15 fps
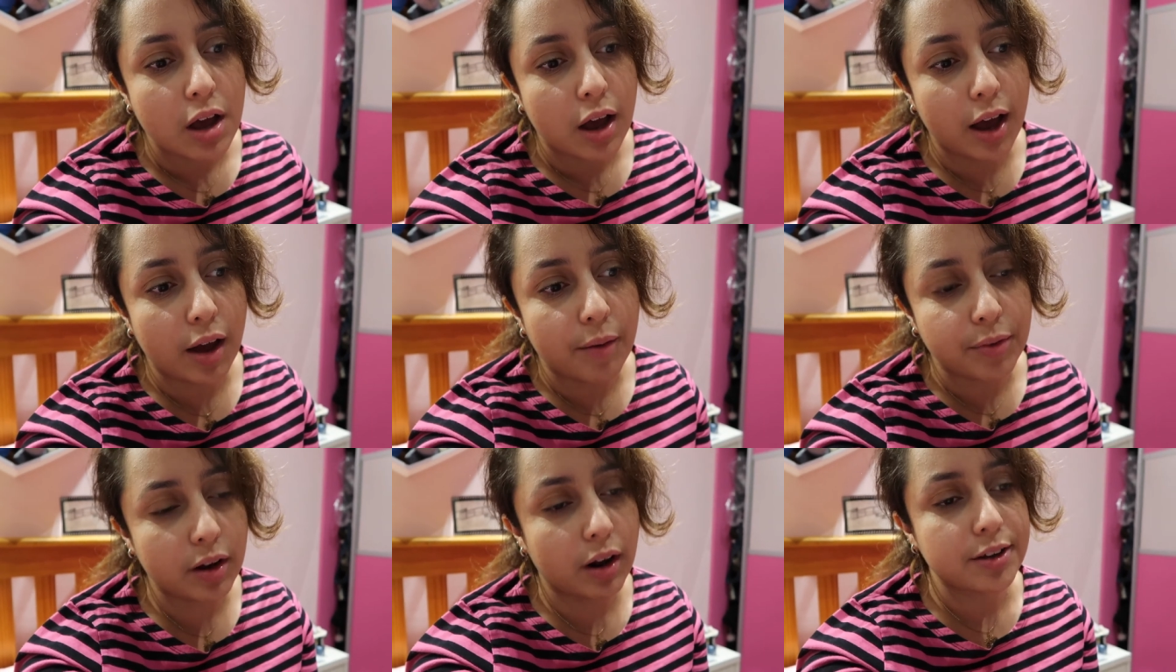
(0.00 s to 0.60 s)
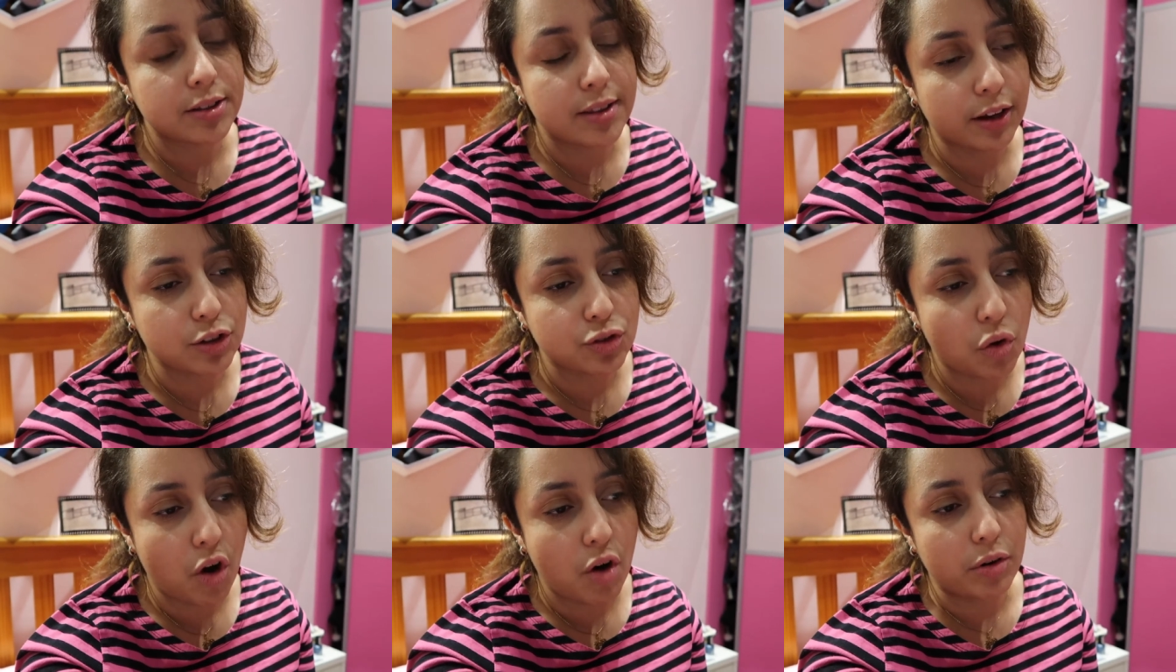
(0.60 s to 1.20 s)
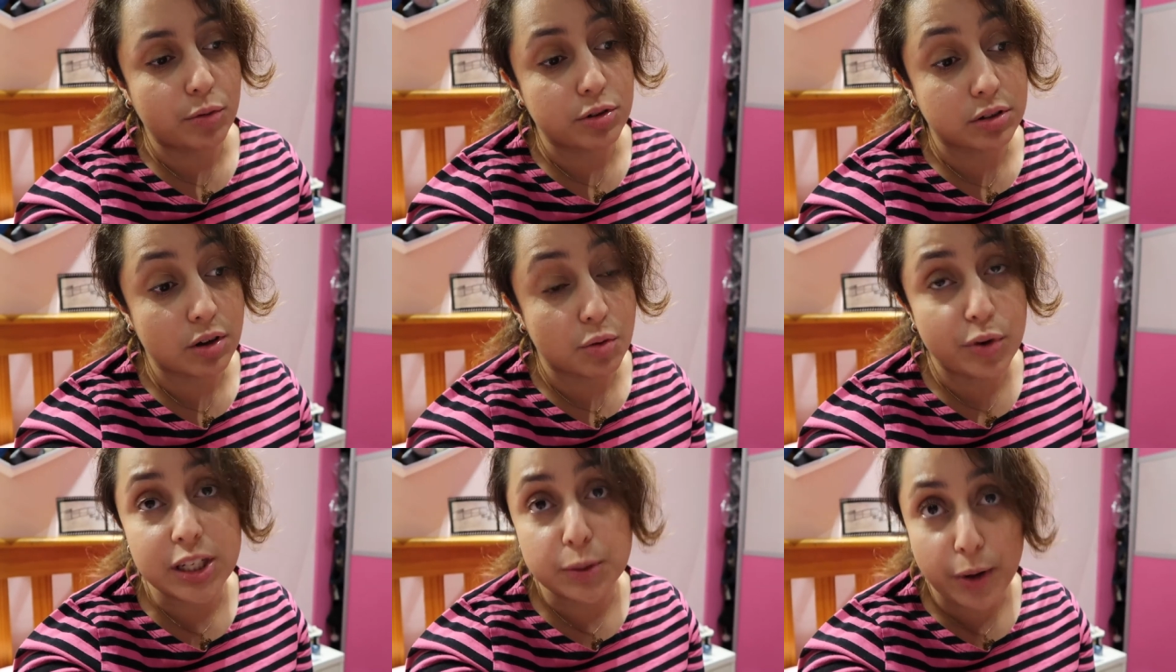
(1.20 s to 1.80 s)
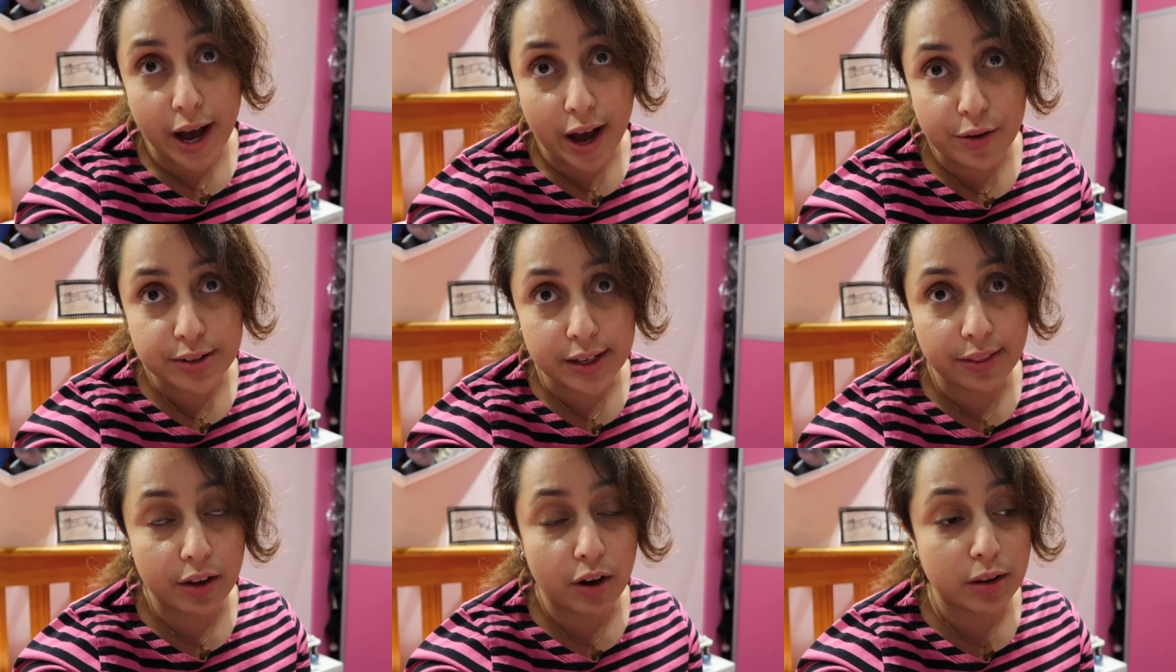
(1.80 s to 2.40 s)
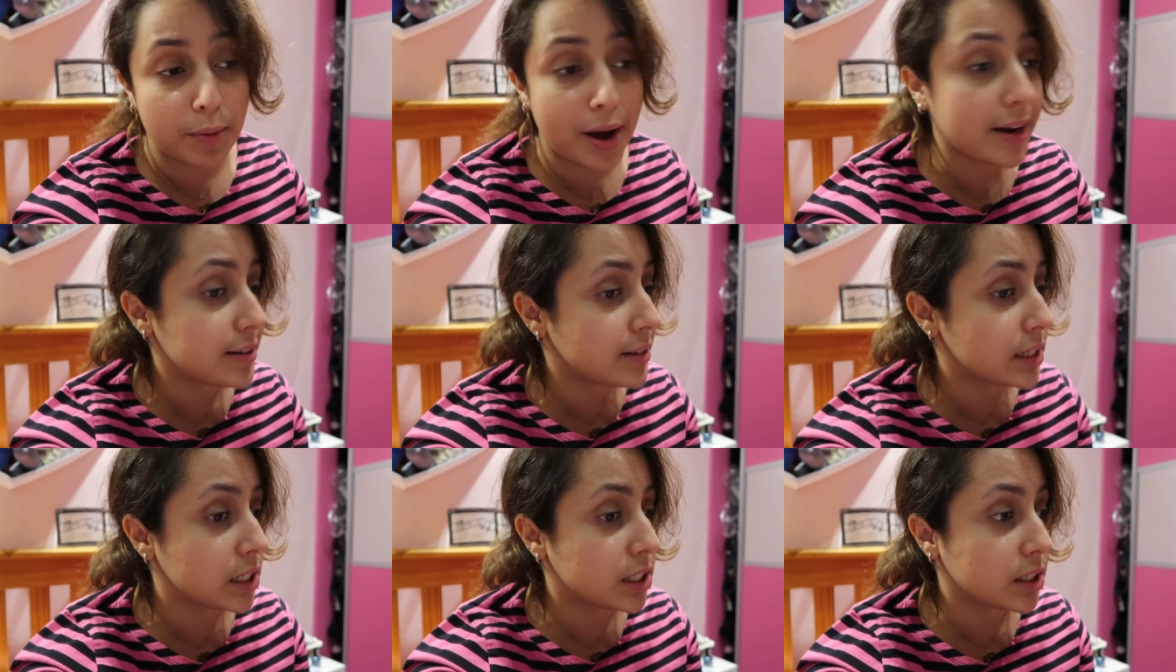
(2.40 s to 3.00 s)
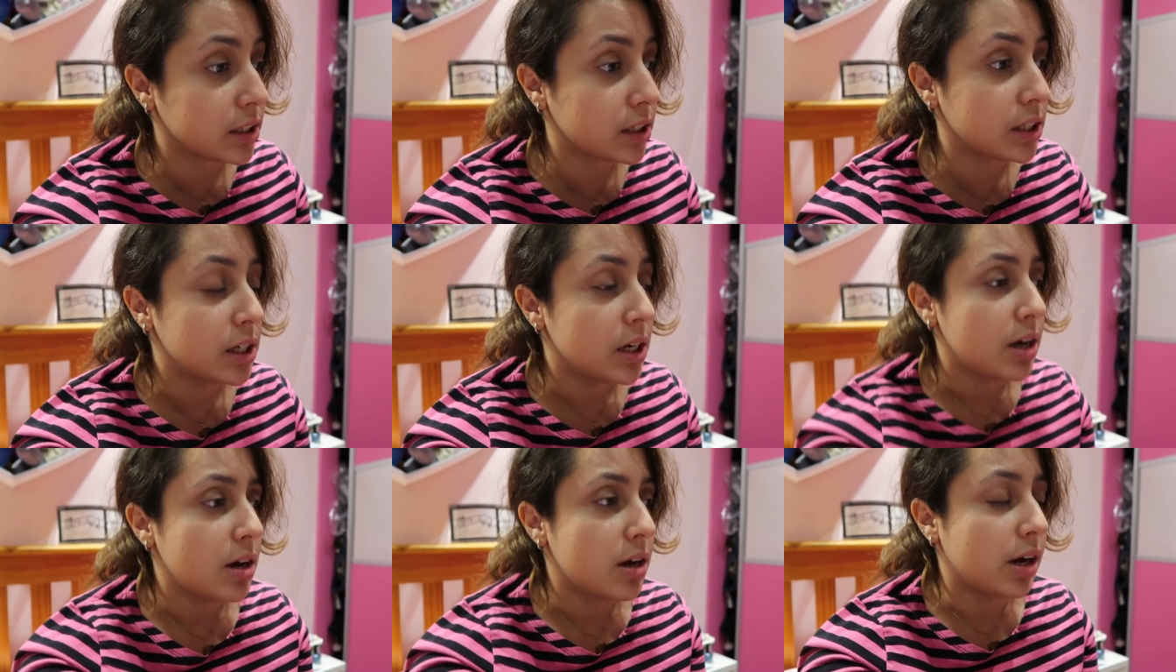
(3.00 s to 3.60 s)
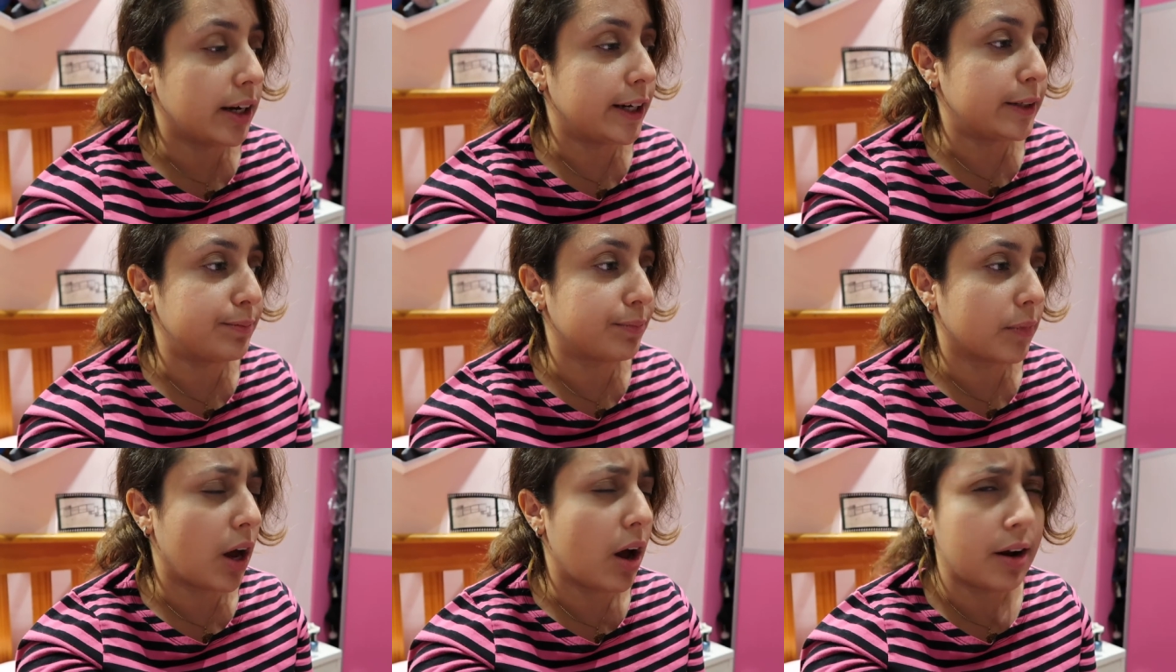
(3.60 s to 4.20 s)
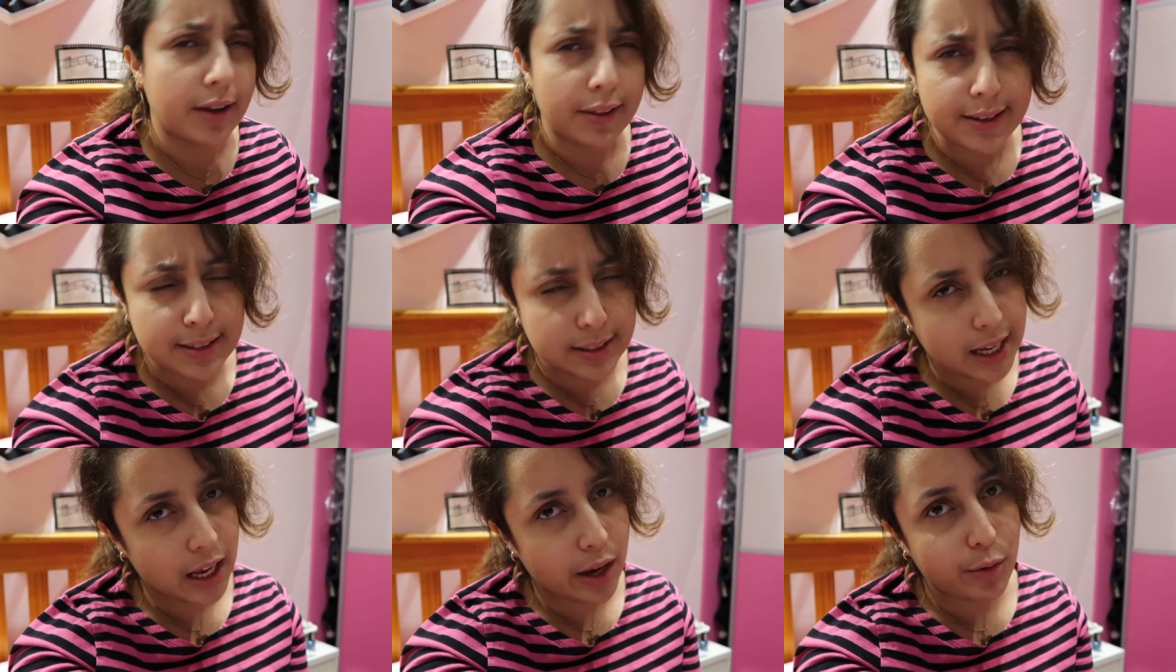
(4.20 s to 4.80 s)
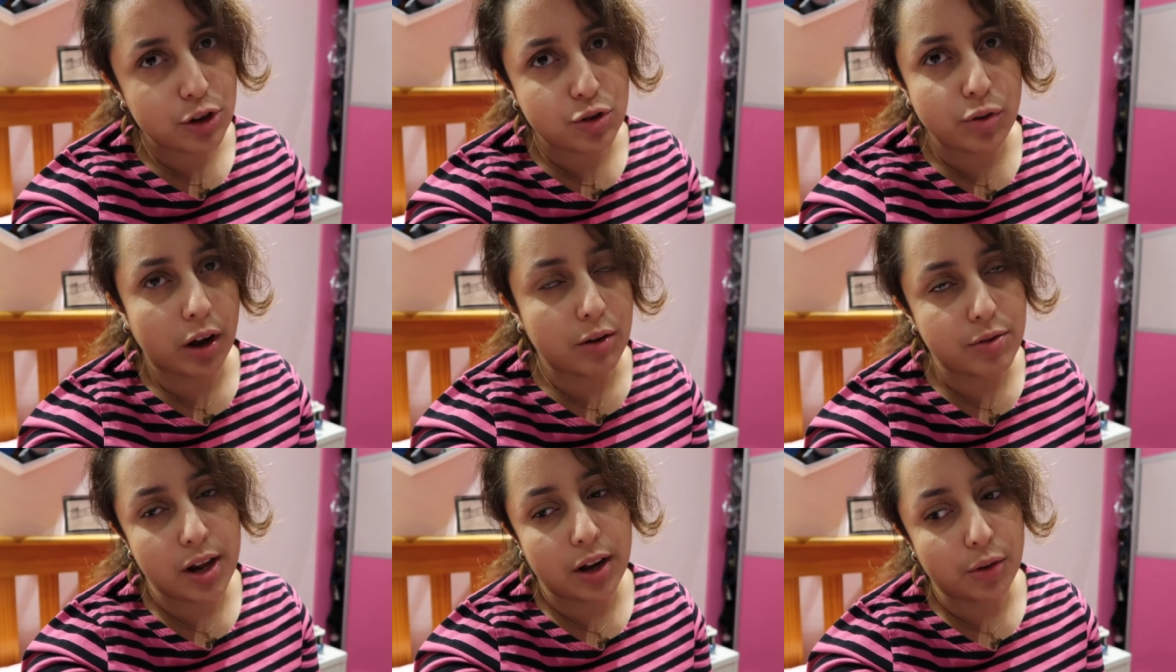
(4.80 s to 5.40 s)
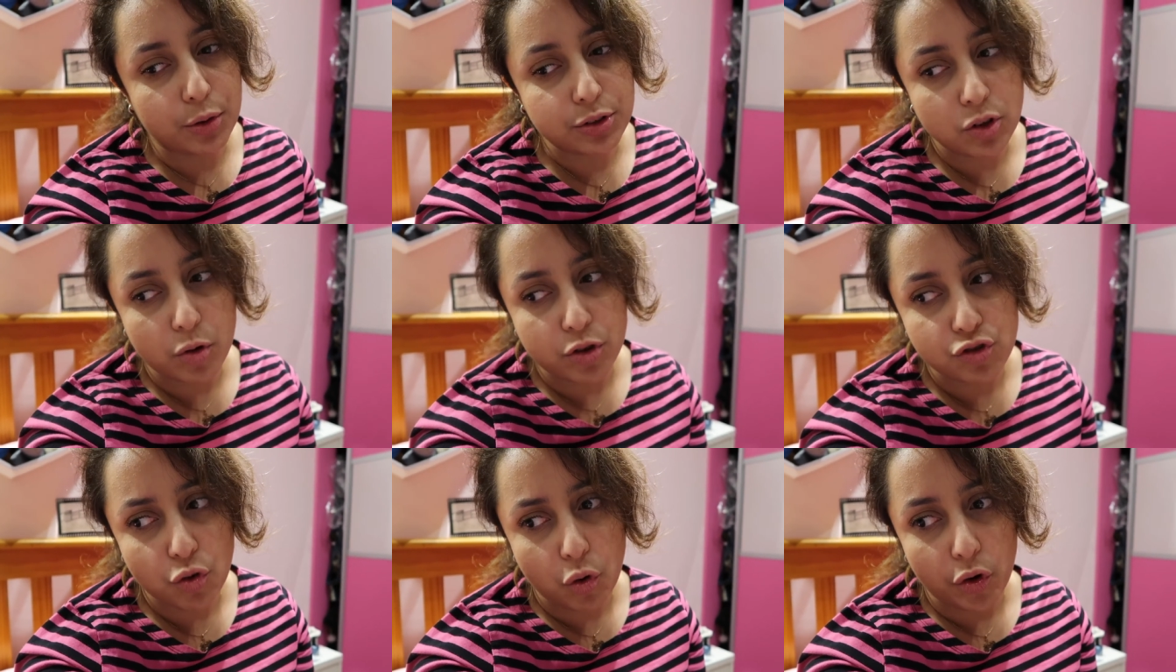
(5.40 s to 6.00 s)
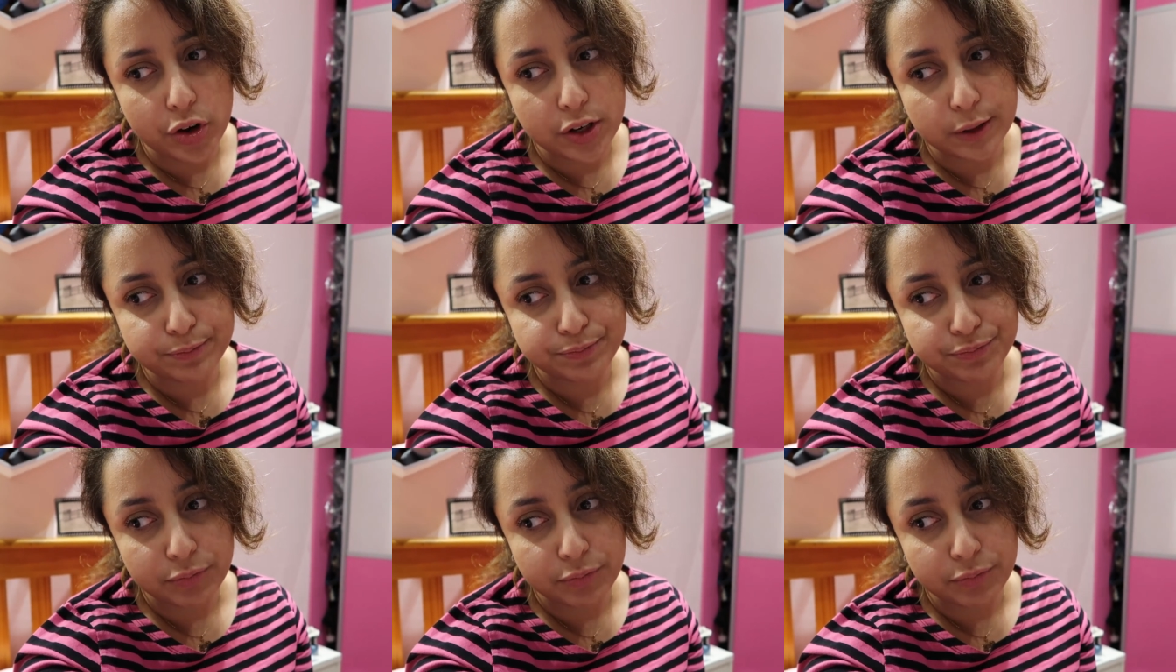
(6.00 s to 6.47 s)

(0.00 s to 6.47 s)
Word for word: The last thing I saw her in was Whisper House at the Other Palace Theatre earlier this year, which I really also enjoyed.